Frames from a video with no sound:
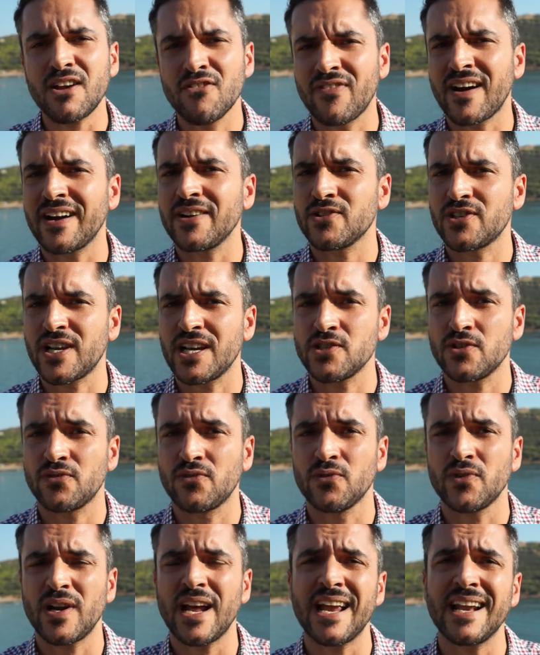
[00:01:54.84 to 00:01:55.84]
various kinds of
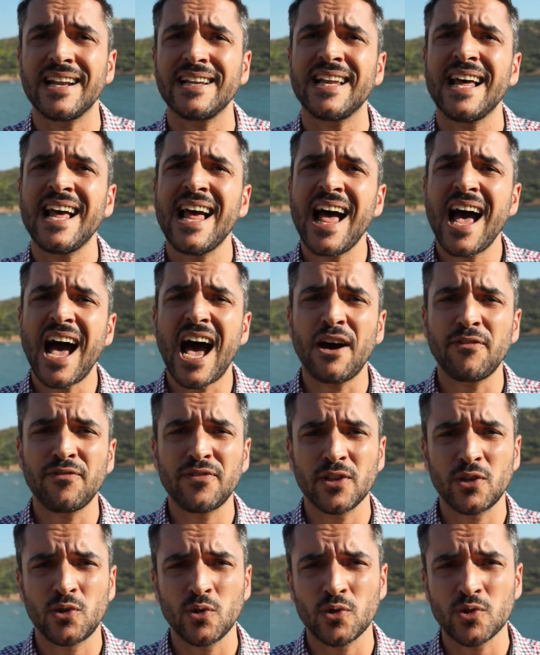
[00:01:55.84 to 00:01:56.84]
tours. And half
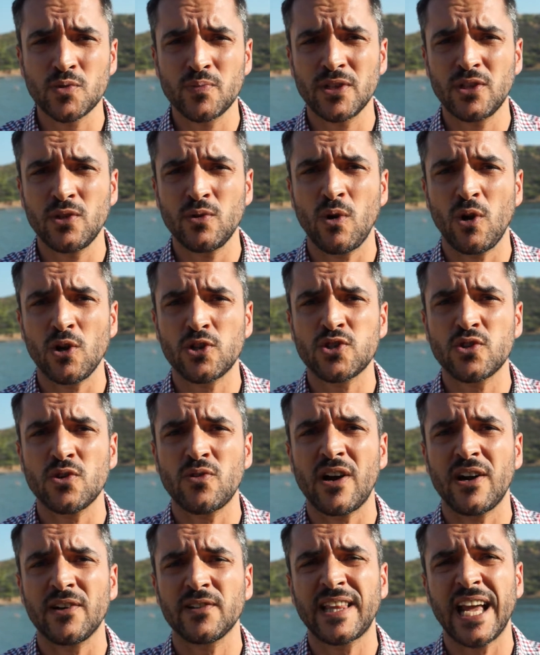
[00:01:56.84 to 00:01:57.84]
the tours we do also
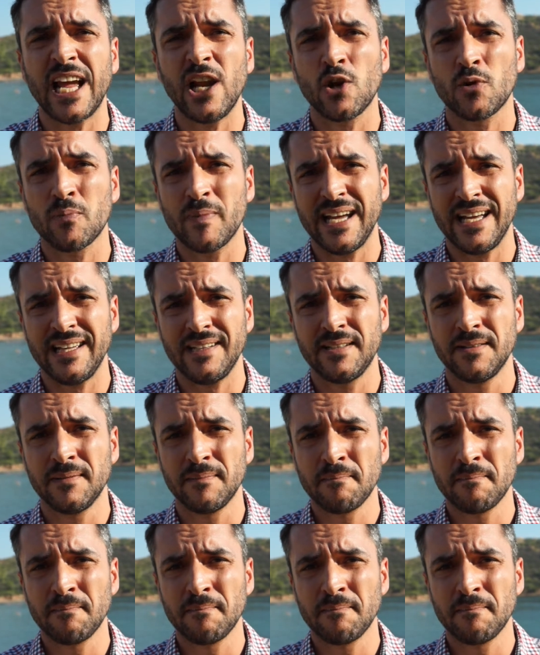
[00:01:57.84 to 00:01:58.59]
are tailor-made.